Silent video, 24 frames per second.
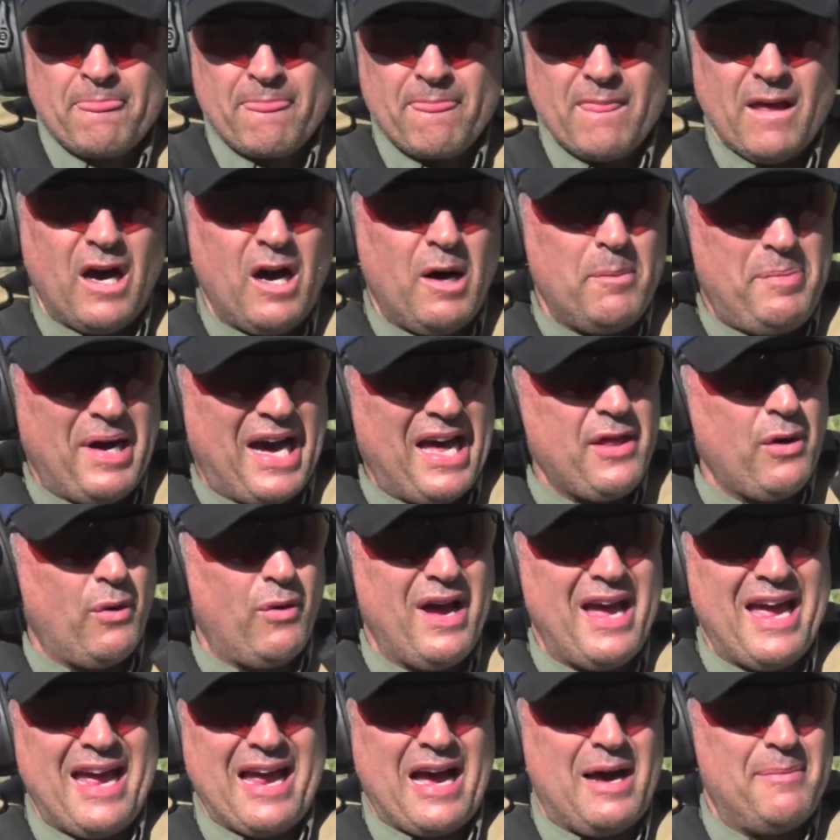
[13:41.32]
By the
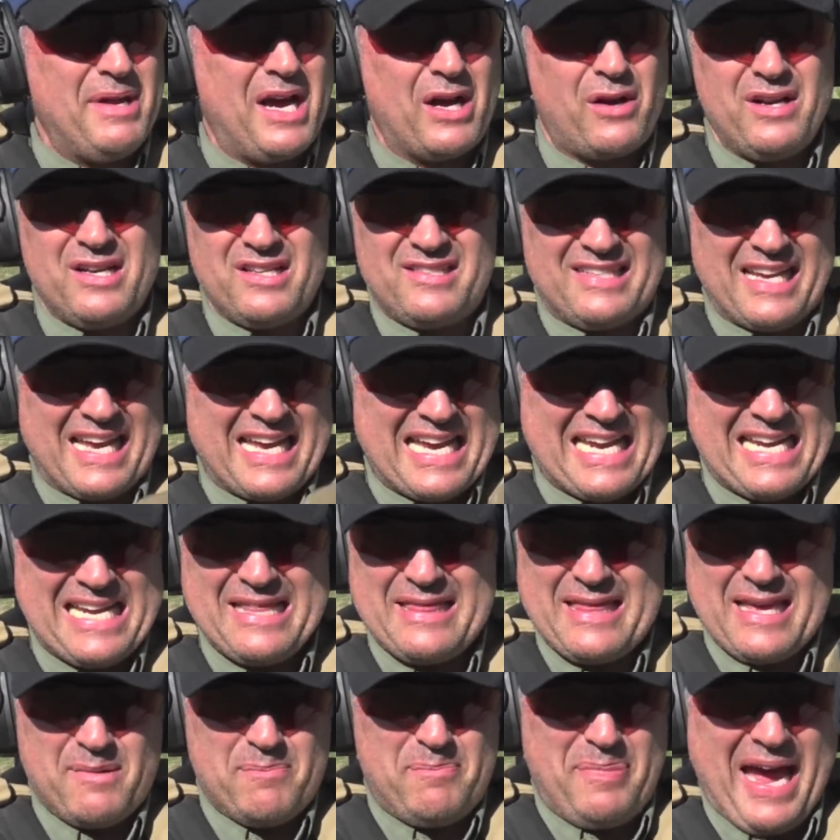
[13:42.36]
way, I'm not going to say
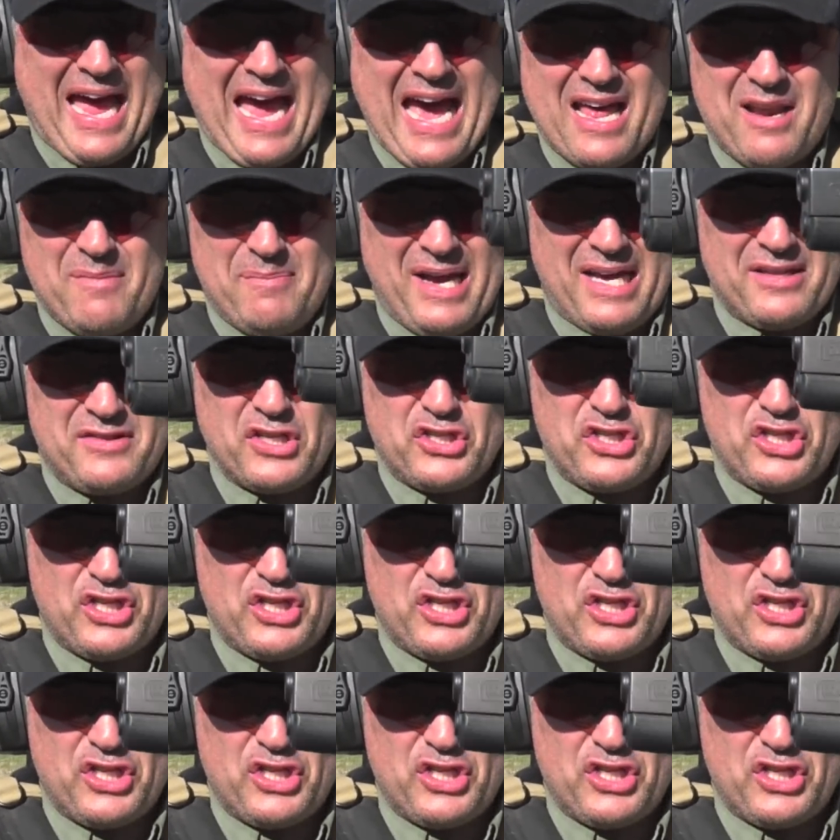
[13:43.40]
anything bad about the